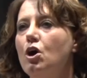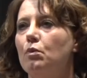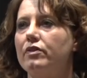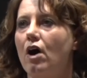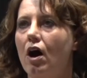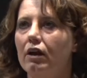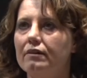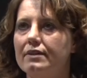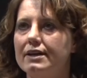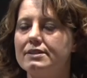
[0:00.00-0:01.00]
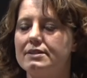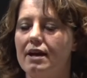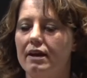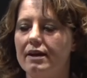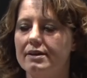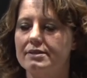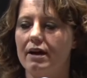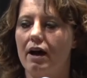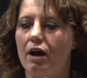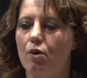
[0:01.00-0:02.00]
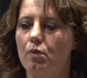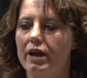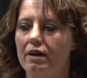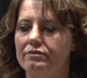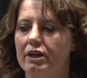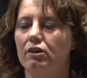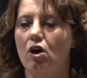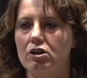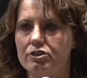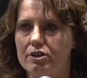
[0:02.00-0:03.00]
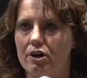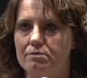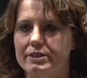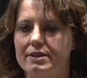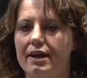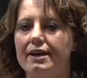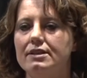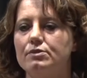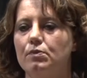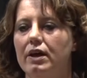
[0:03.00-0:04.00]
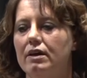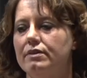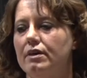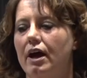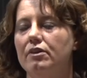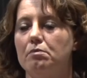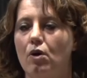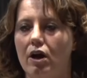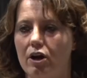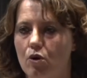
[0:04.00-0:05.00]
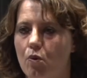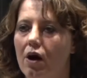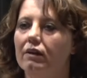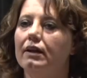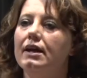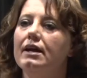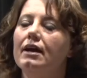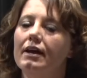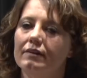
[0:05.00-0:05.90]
With all of these studies, we have done long-term studies with the product quality,